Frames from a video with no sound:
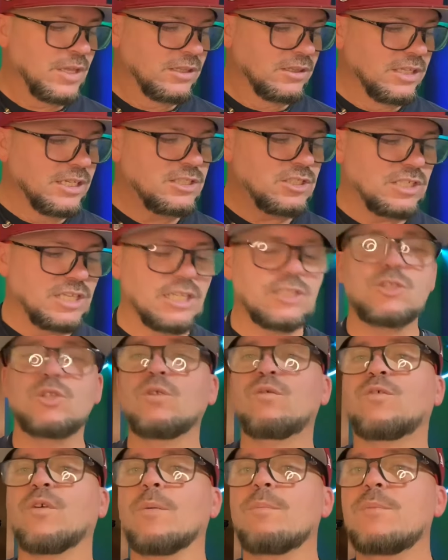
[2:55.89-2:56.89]
Let's get
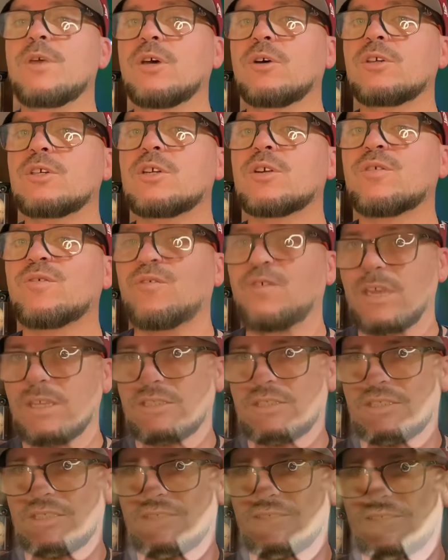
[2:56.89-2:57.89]
to familiar
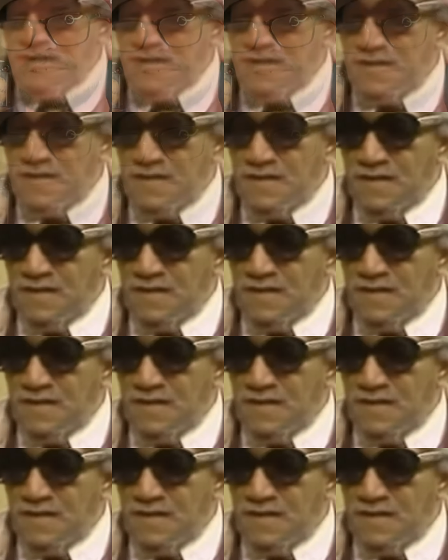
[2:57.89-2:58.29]
faces.